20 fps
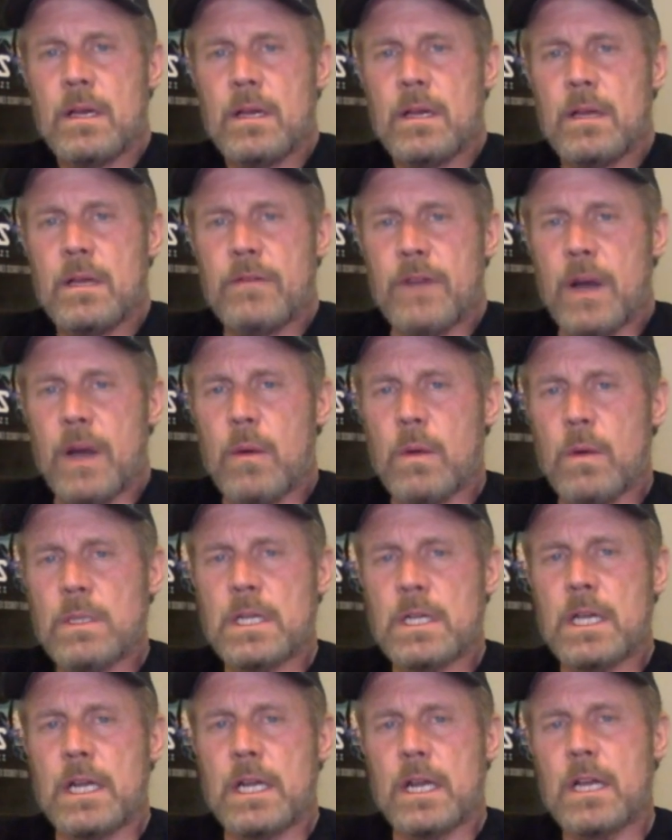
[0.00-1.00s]
if I
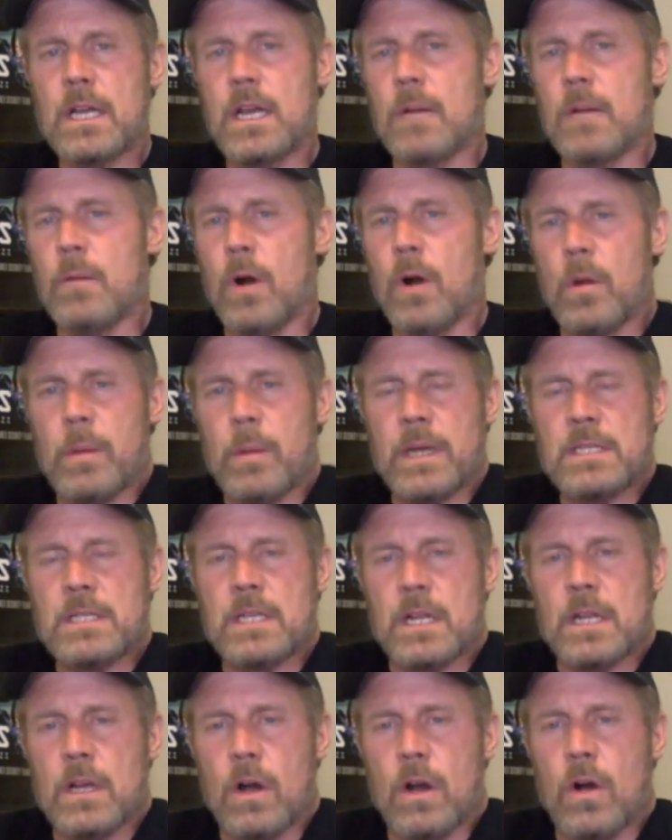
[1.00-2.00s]
wasn't going to come home, I was
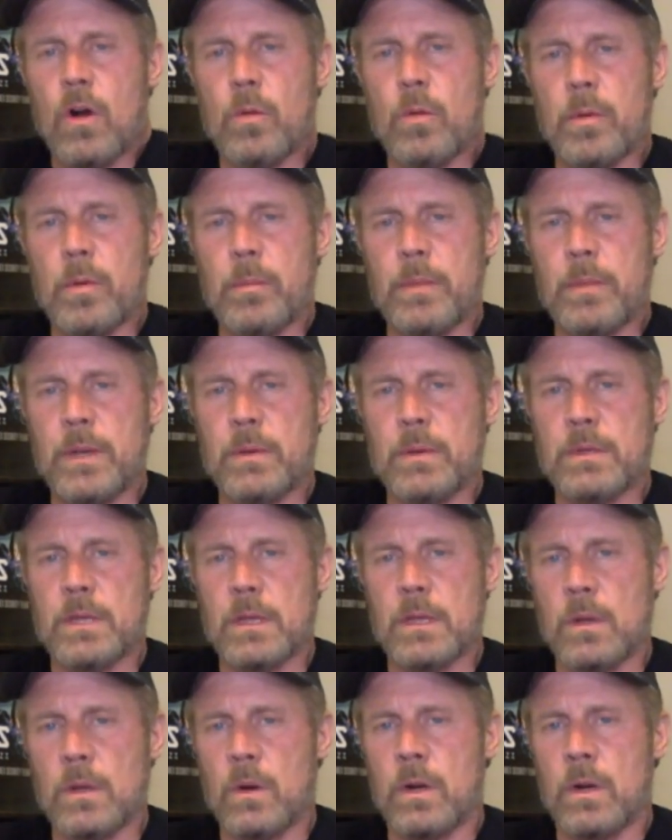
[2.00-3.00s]
going to go home and be with the
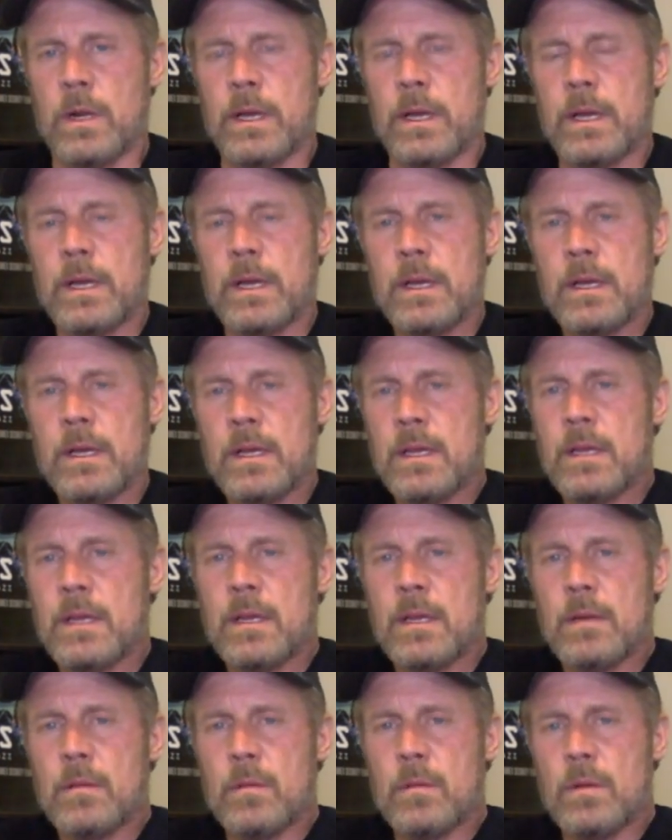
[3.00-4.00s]
Lord.
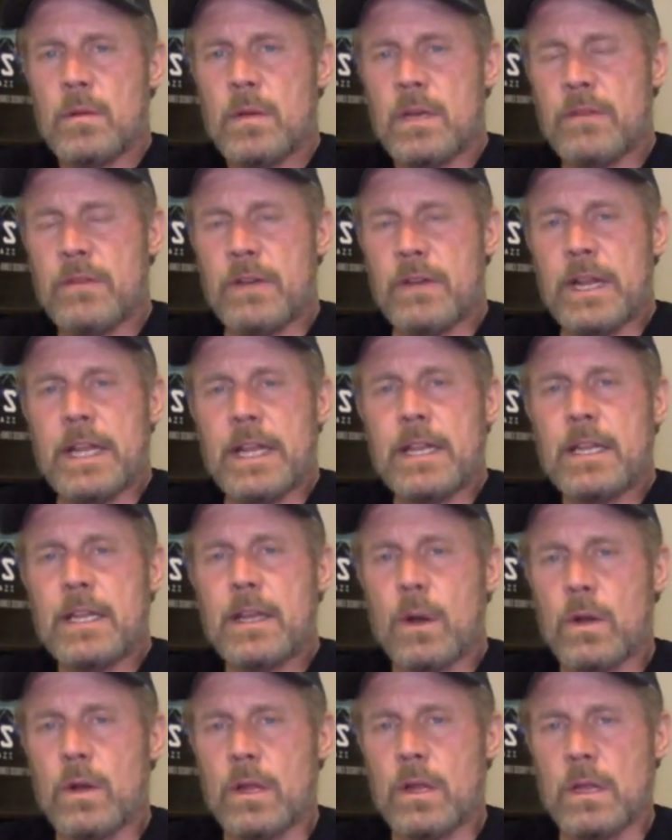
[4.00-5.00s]
If I didn't
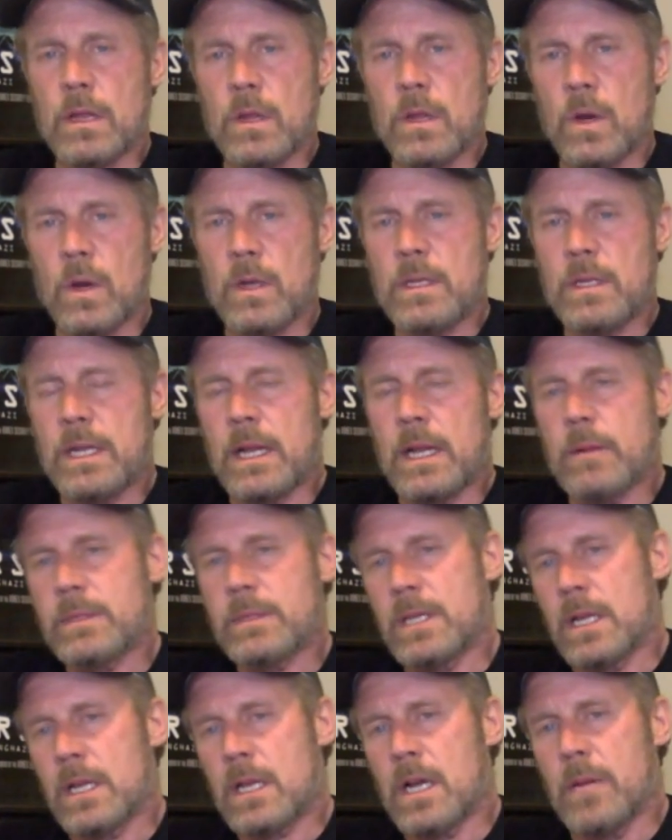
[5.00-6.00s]
go to the Lord, then I was
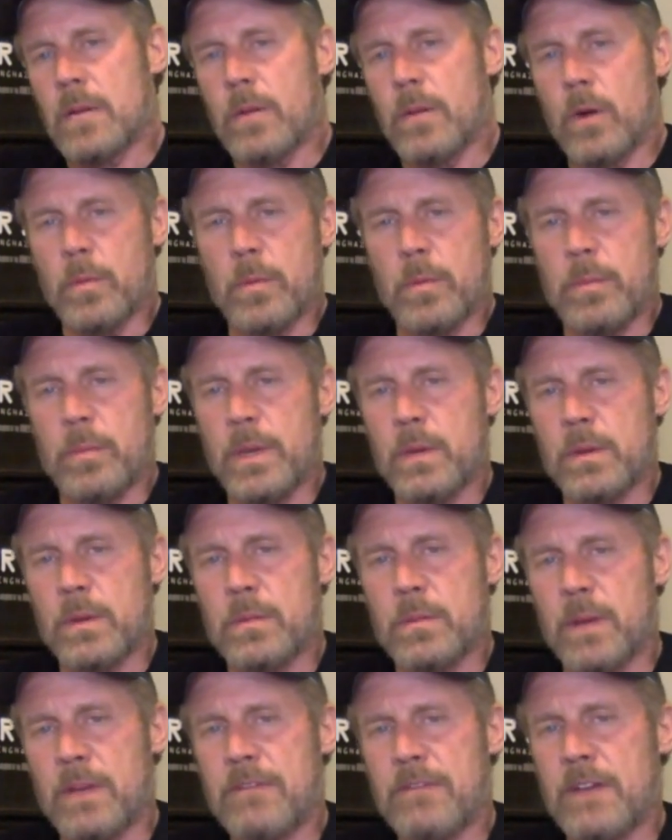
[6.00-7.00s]
going to come home and be
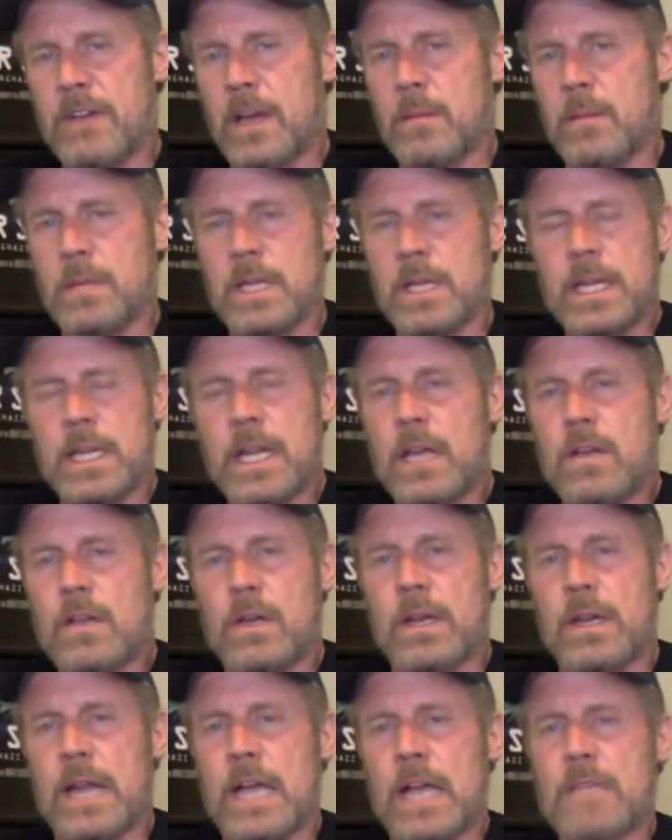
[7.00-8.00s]
with my family. And I
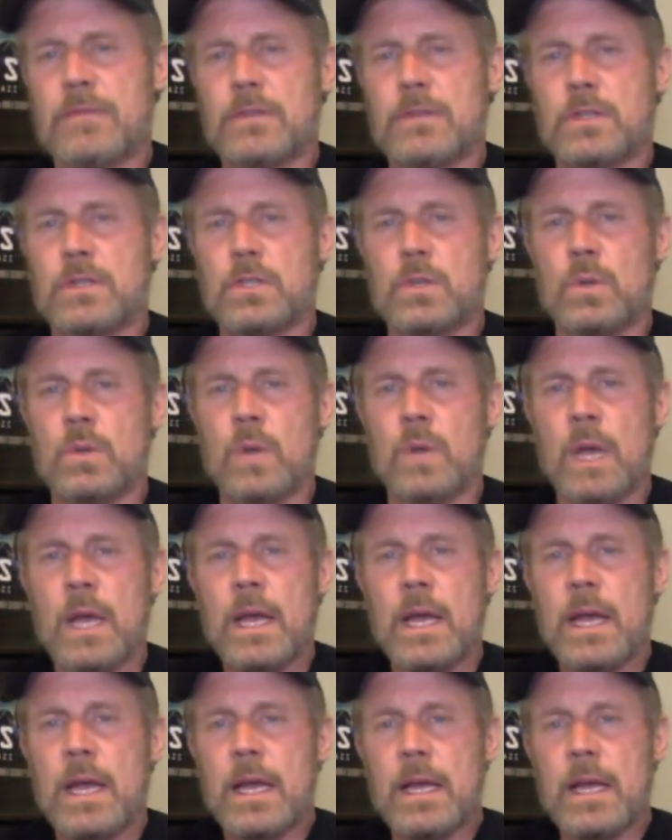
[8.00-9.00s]
couldn't ask for two
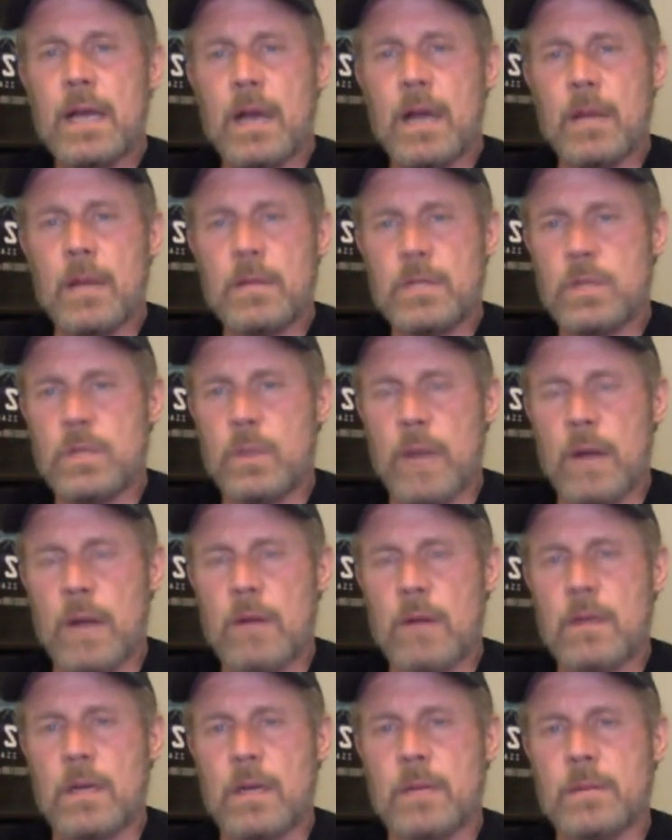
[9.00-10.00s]

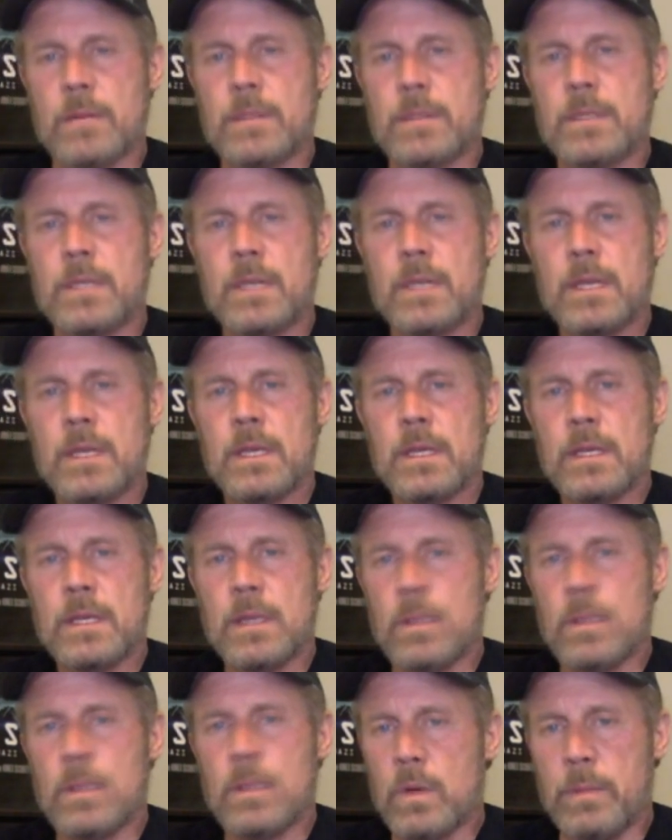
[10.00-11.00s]
outcomes
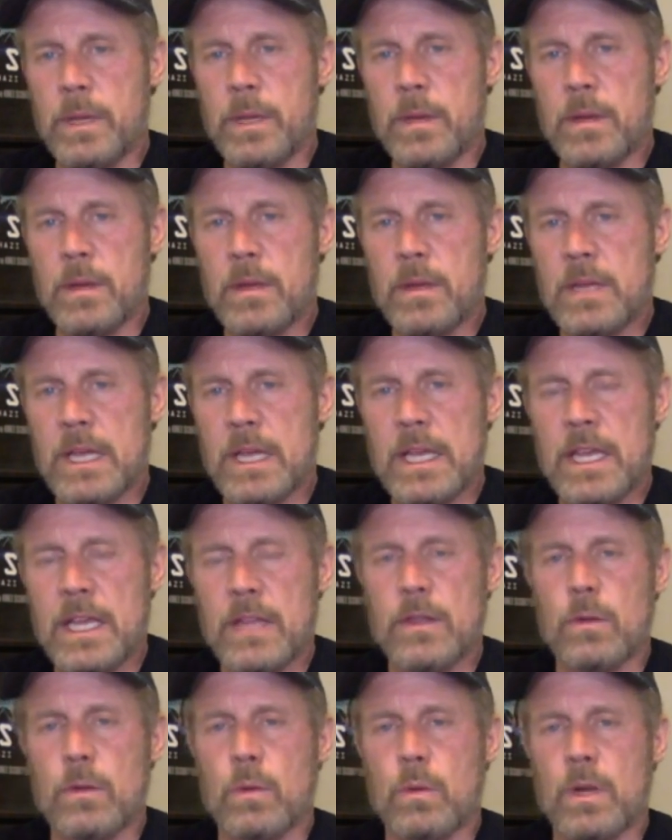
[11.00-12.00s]
that
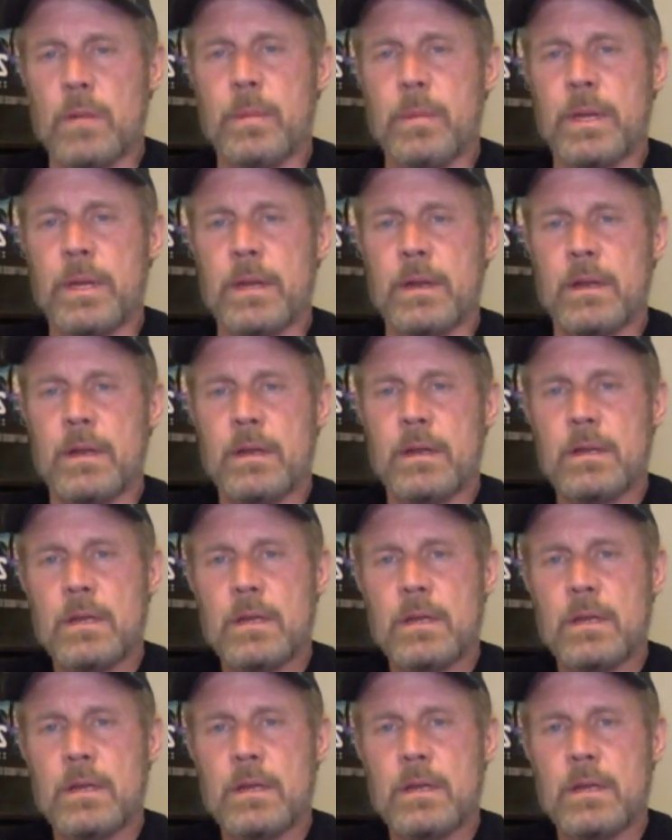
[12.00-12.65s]
either would have been